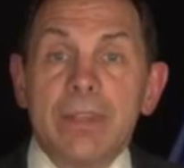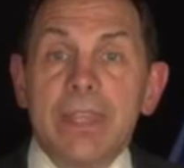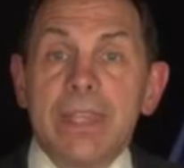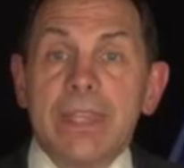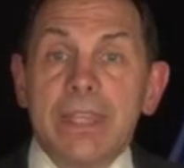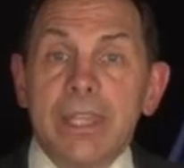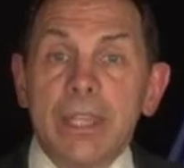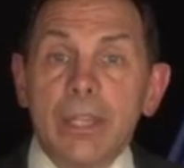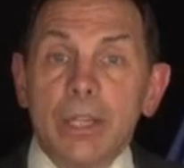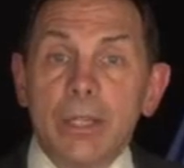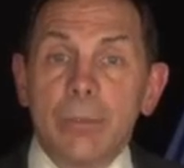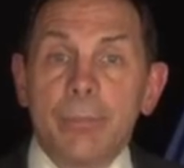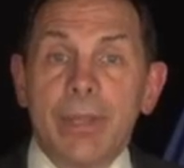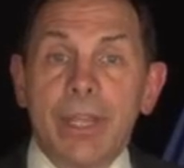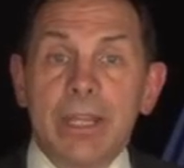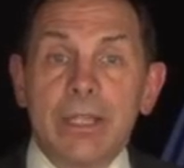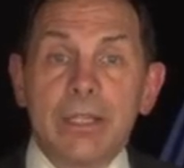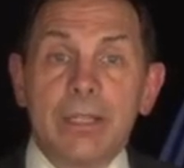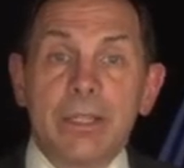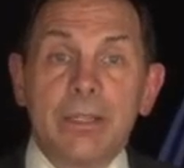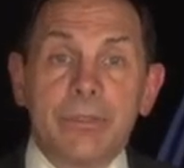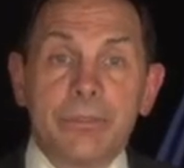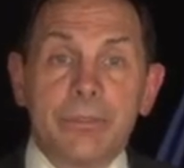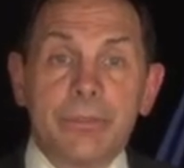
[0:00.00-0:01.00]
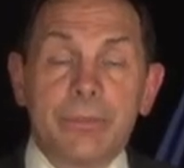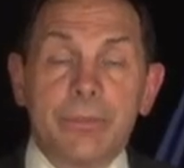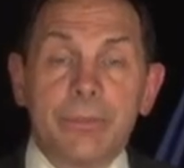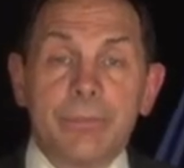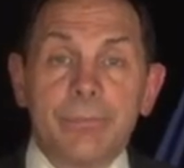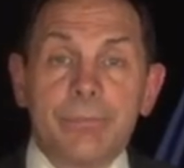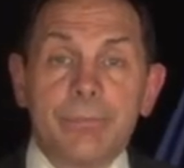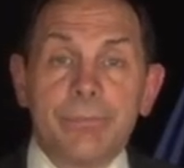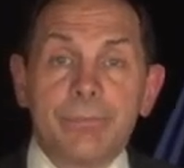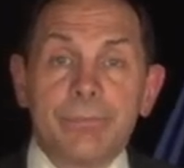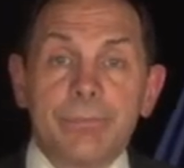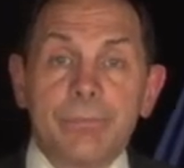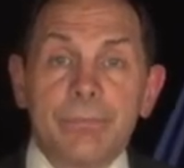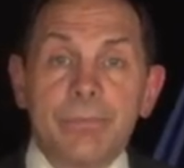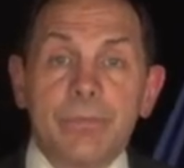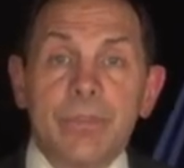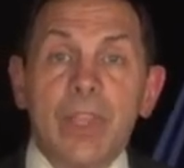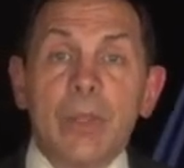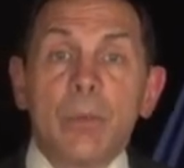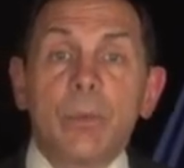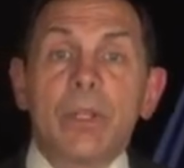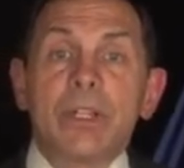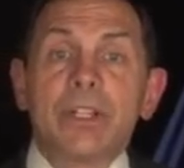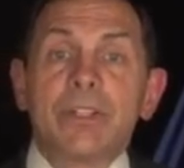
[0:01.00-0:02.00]
They care about us.
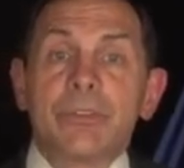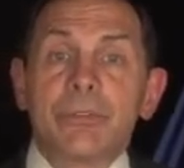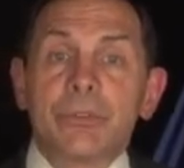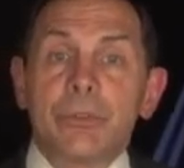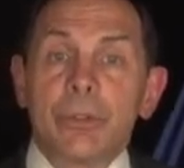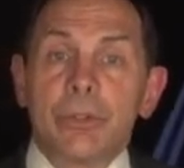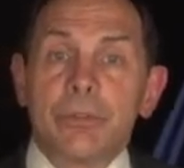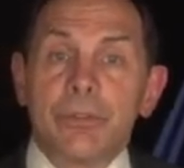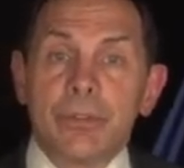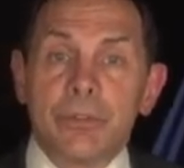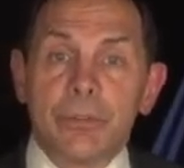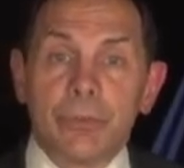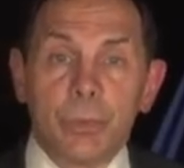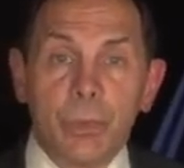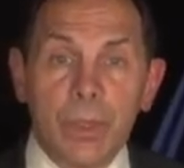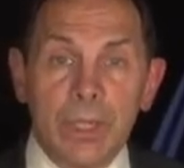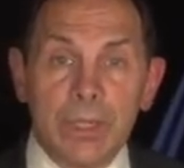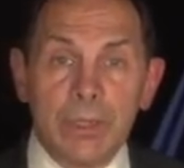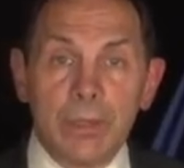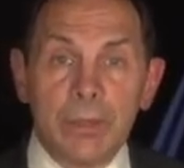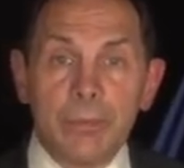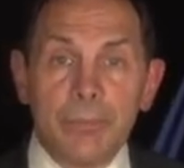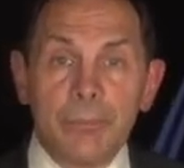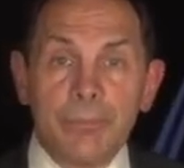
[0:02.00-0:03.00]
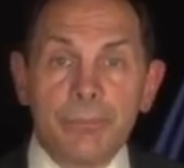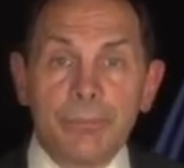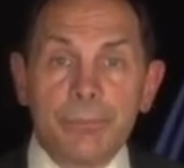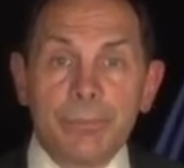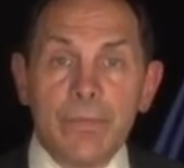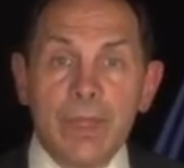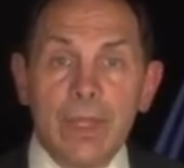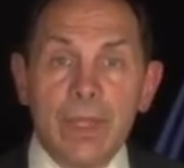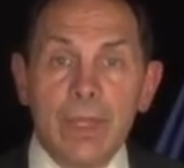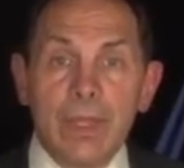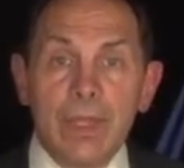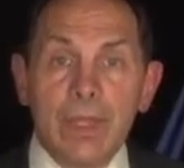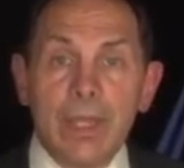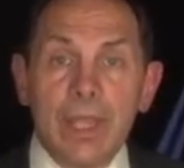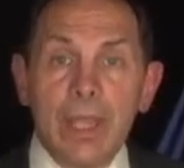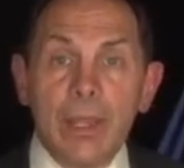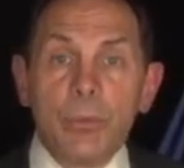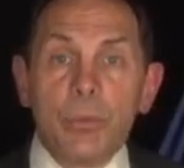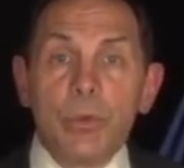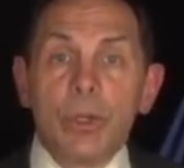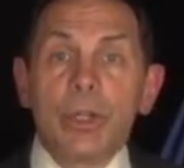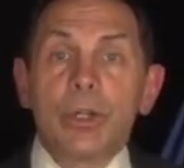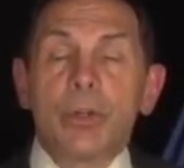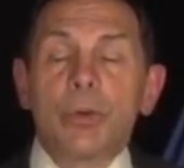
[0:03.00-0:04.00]
They want to serve us well.
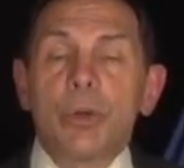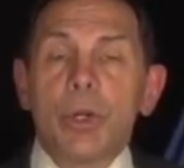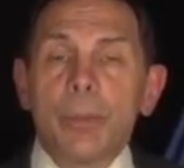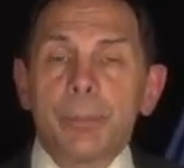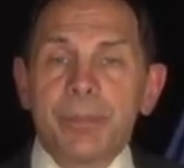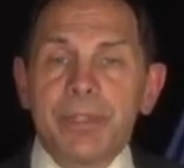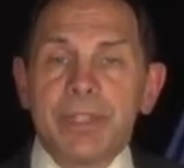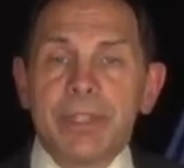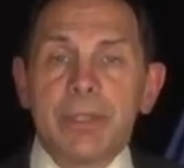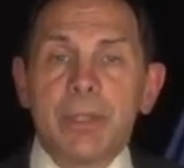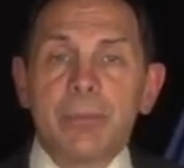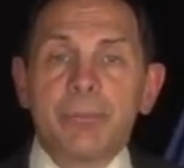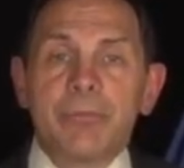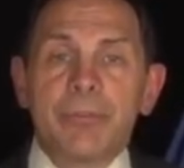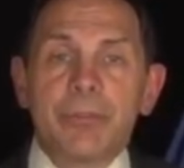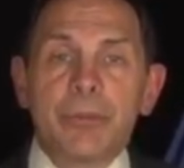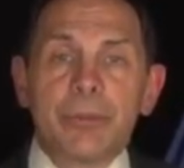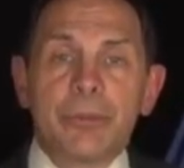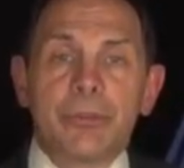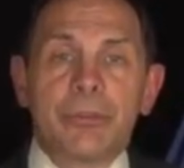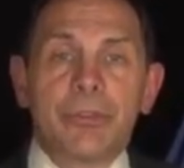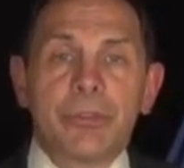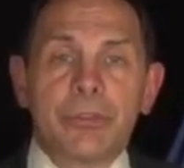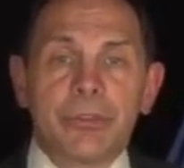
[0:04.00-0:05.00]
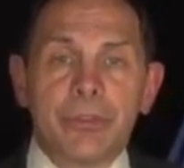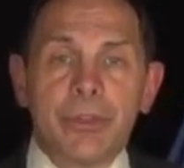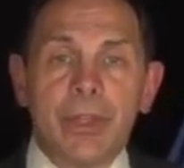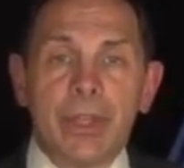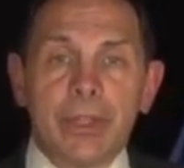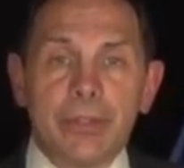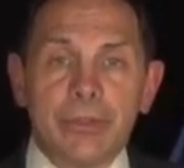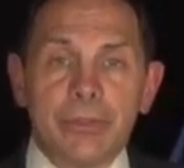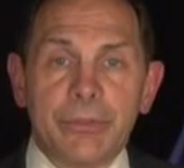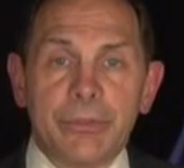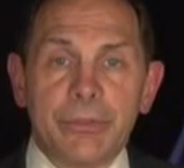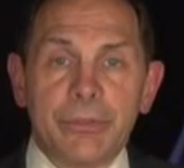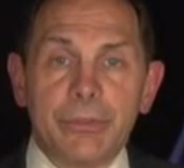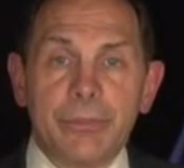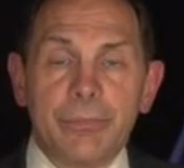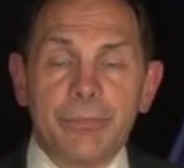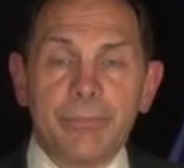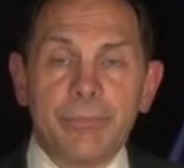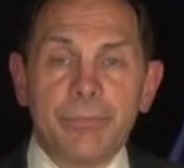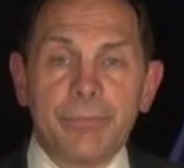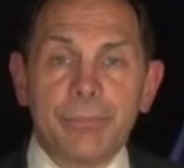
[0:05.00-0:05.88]
And we're equipping them for success.